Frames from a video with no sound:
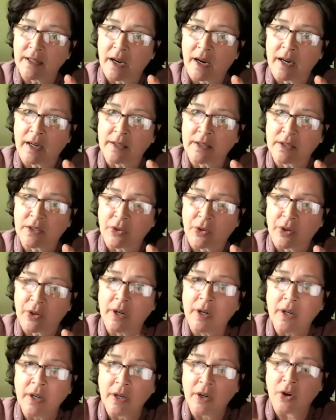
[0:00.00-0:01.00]

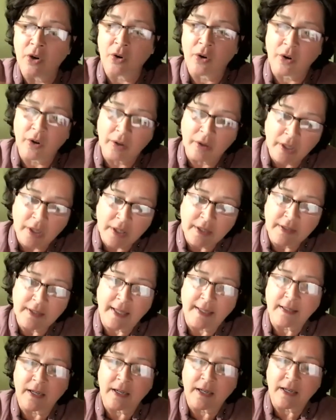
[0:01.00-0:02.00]
actor or
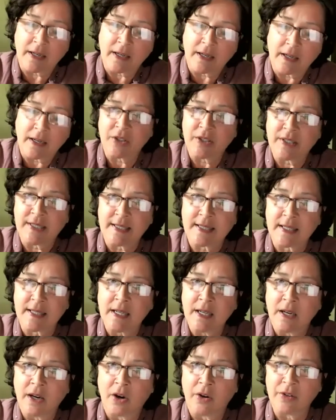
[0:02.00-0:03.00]
that
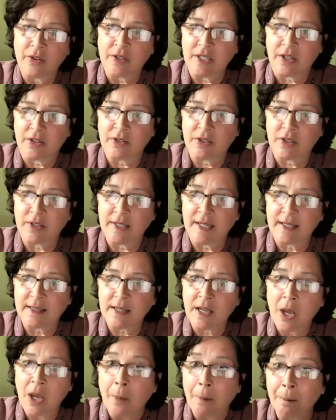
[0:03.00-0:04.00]
artist on the internet,